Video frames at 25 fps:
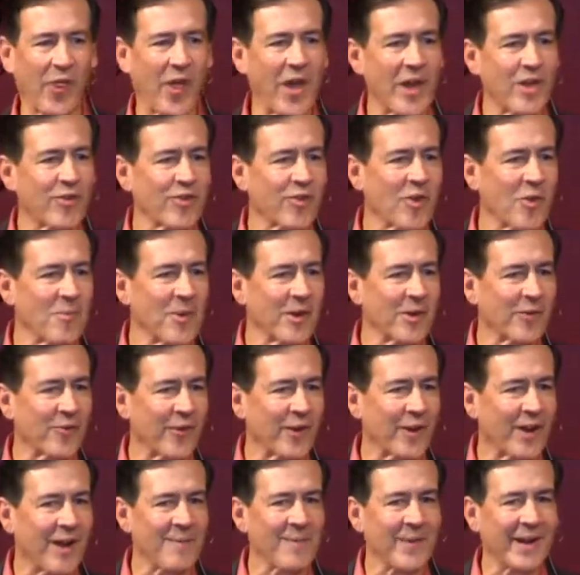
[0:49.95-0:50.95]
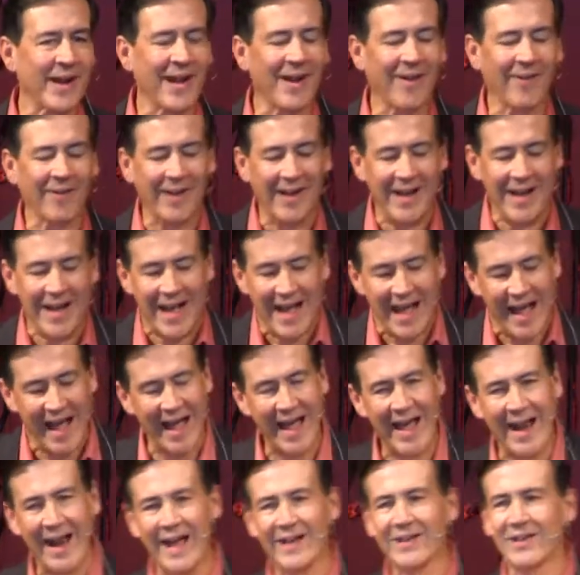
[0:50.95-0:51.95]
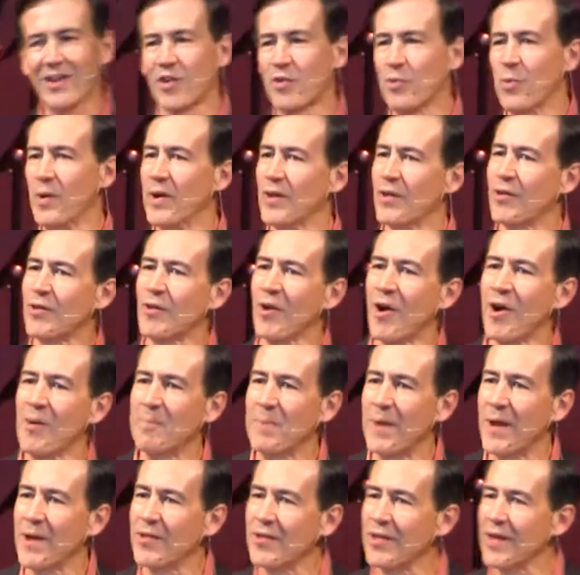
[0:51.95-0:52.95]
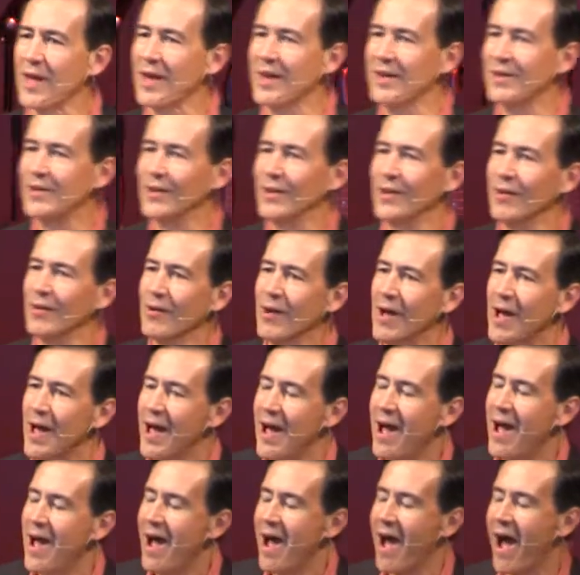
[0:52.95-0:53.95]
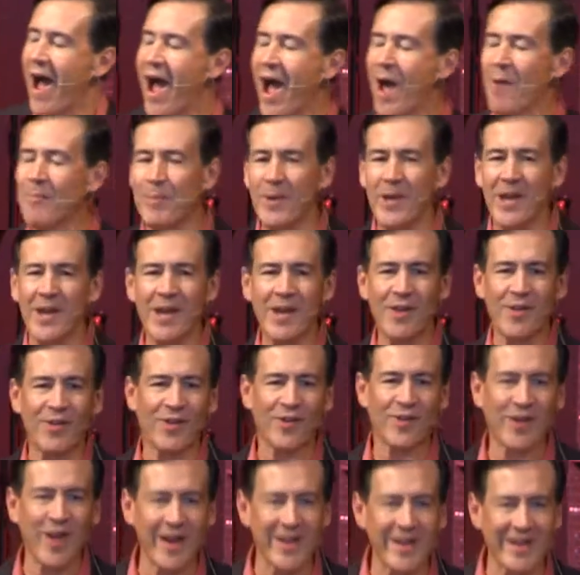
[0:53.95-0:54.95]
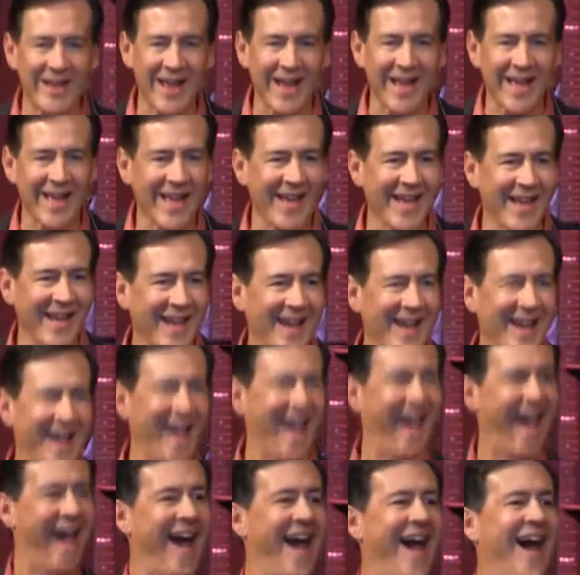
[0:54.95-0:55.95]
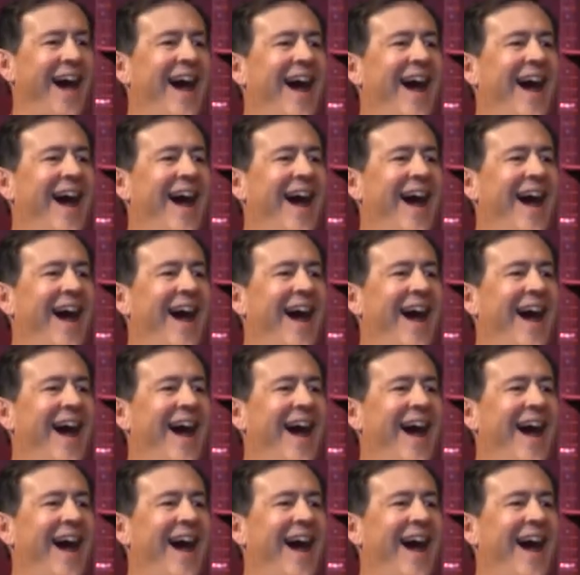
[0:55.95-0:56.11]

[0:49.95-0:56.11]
Thanks so much for coming out. And I just want to start by saying to you, Happy Sunday!